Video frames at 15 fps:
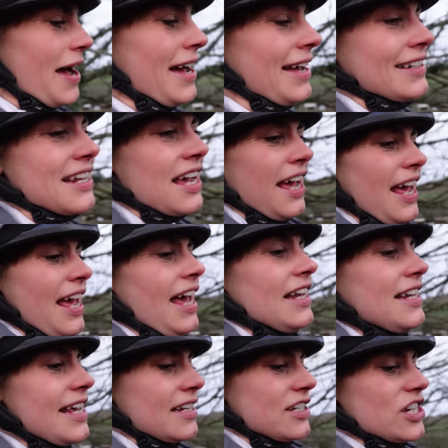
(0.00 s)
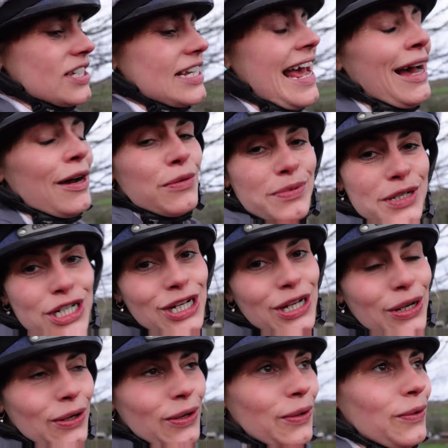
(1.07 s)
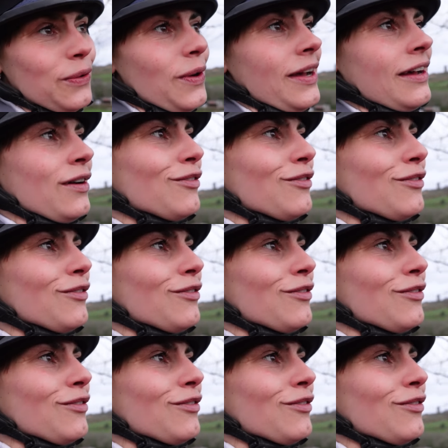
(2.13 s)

and it just helps you